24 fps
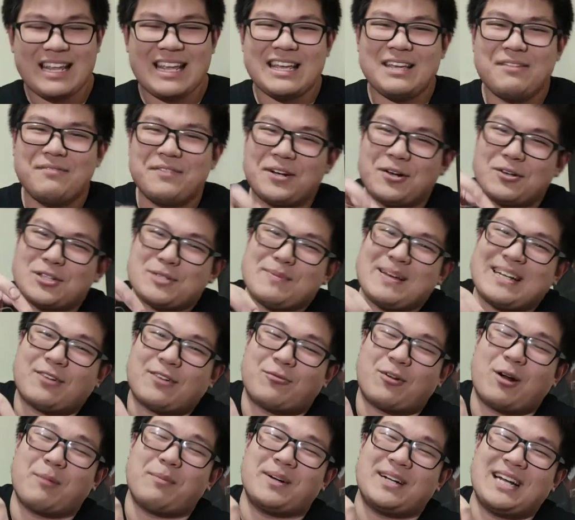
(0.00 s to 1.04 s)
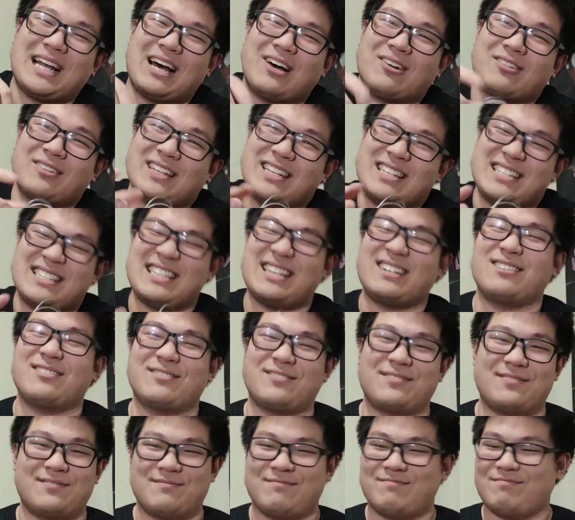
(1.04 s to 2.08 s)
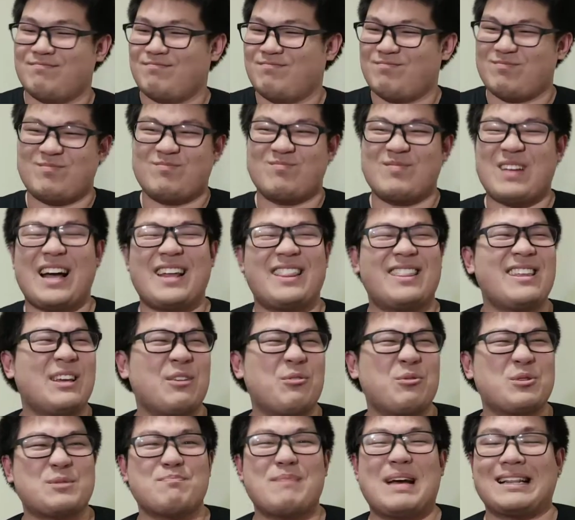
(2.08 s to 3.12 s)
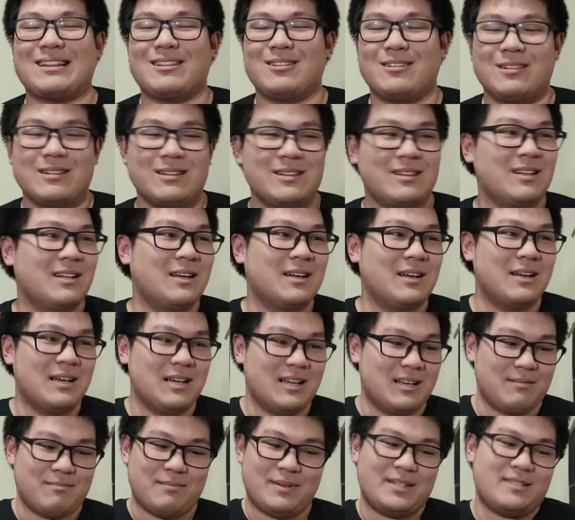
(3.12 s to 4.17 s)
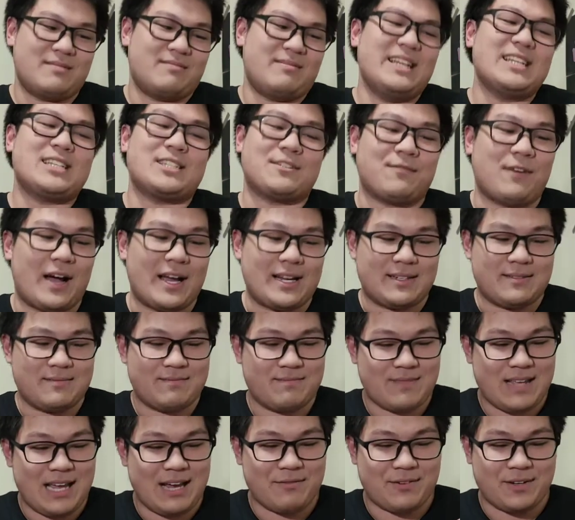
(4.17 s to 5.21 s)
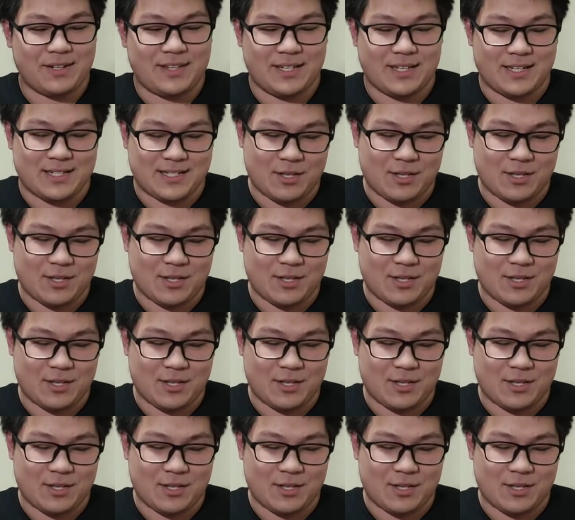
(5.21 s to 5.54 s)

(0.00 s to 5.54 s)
Even though it's made out of rubber now instead of, I think it was metal. But it's fine. Everything is